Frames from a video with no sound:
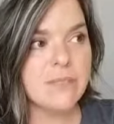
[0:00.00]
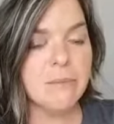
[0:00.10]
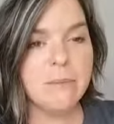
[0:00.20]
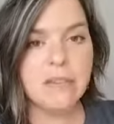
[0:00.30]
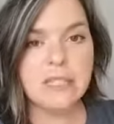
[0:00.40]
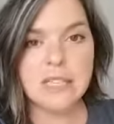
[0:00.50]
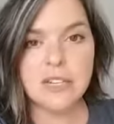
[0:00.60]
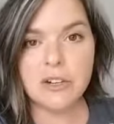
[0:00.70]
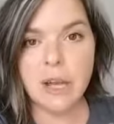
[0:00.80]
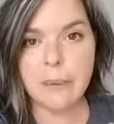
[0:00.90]
let's say
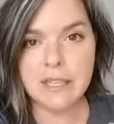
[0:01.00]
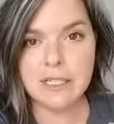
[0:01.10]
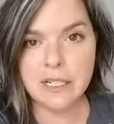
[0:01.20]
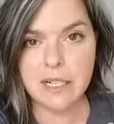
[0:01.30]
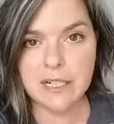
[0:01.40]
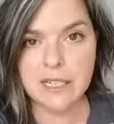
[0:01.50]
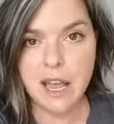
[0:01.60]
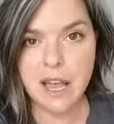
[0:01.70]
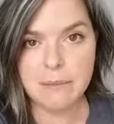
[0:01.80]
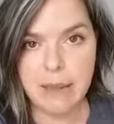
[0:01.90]
your gut bacteria is
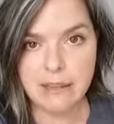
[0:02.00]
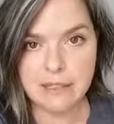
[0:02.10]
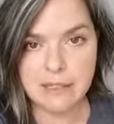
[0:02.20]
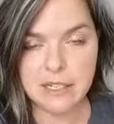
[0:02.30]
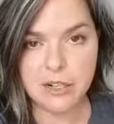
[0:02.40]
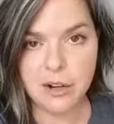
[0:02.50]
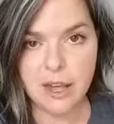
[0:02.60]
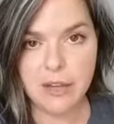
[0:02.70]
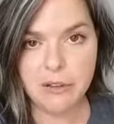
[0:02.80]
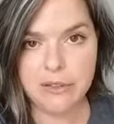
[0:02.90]
not balanced and you're
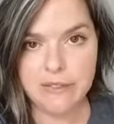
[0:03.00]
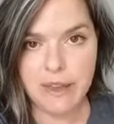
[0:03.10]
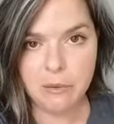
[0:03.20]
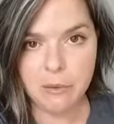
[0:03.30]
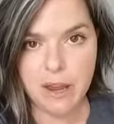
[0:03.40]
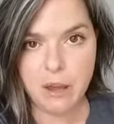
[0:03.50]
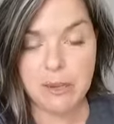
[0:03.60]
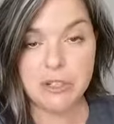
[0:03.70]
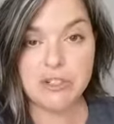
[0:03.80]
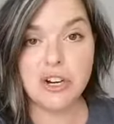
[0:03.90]
not healthy in that
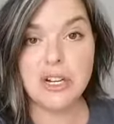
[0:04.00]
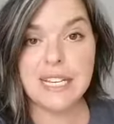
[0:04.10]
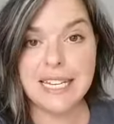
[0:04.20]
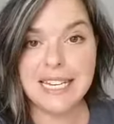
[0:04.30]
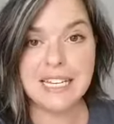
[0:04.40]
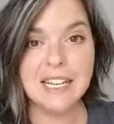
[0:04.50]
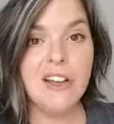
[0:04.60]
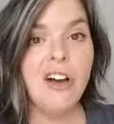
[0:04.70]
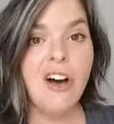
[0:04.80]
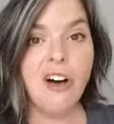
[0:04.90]
realm, and you start eating
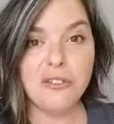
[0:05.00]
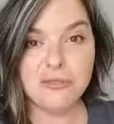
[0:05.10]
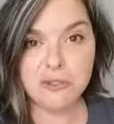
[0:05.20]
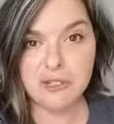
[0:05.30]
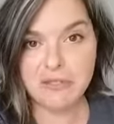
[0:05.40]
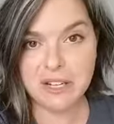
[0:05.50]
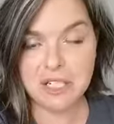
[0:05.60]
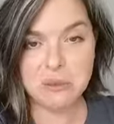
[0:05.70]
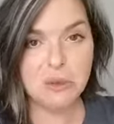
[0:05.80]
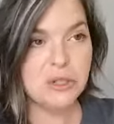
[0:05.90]
all the fruits and
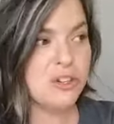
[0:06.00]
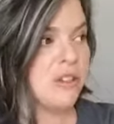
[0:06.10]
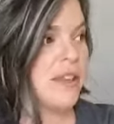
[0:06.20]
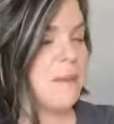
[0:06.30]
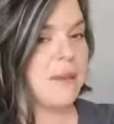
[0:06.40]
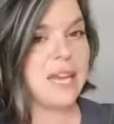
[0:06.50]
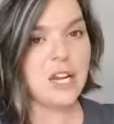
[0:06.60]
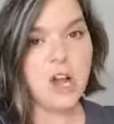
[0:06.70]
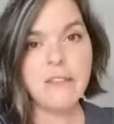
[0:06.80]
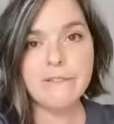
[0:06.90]
vegetables and you're like, I'm
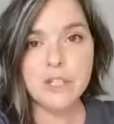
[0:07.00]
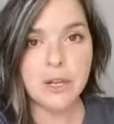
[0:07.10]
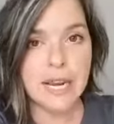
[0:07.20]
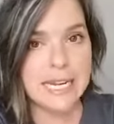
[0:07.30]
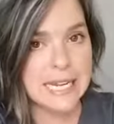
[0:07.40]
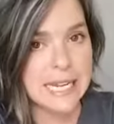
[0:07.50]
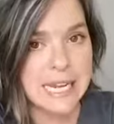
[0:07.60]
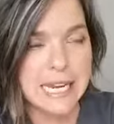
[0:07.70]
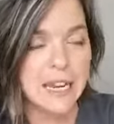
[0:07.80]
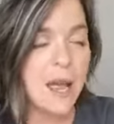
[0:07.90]
getting all the food I
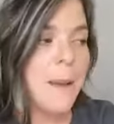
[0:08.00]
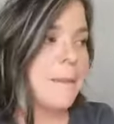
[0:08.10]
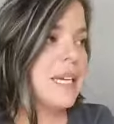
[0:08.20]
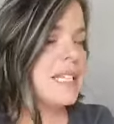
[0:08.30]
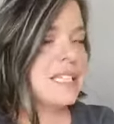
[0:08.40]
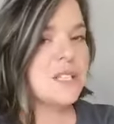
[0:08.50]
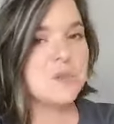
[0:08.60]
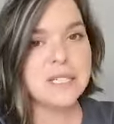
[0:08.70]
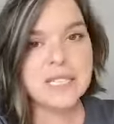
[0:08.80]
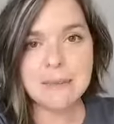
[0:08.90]
need because this
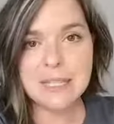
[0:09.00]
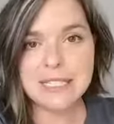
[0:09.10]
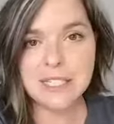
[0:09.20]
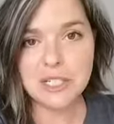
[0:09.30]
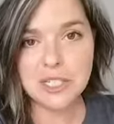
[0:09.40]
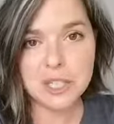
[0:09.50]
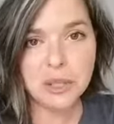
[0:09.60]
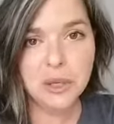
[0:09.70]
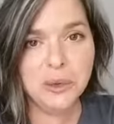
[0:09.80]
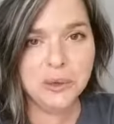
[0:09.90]
is what Tammy said to
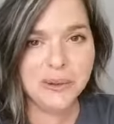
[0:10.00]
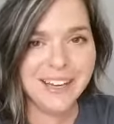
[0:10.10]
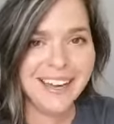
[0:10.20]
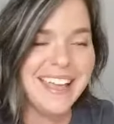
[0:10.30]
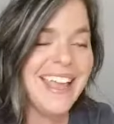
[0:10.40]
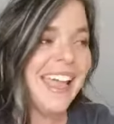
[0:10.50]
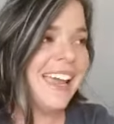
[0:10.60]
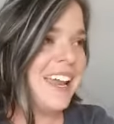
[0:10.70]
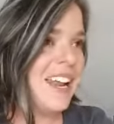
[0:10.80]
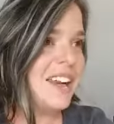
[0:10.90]
do
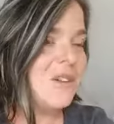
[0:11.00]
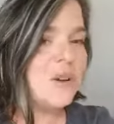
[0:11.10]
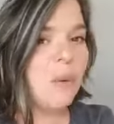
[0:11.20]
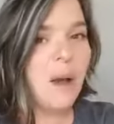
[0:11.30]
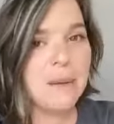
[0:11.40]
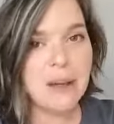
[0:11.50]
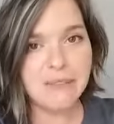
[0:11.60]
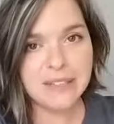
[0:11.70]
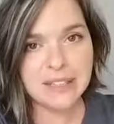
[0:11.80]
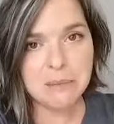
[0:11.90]
and I don't know why I'm
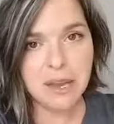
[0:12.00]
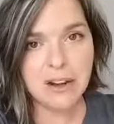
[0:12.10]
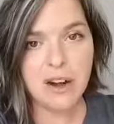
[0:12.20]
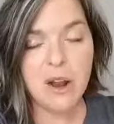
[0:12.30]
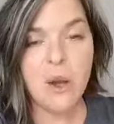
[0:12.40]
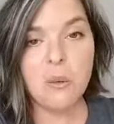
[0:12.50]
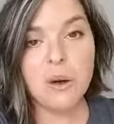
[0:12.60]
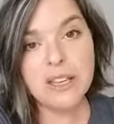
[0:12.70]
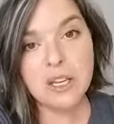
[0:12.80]
not feeling better. Well, it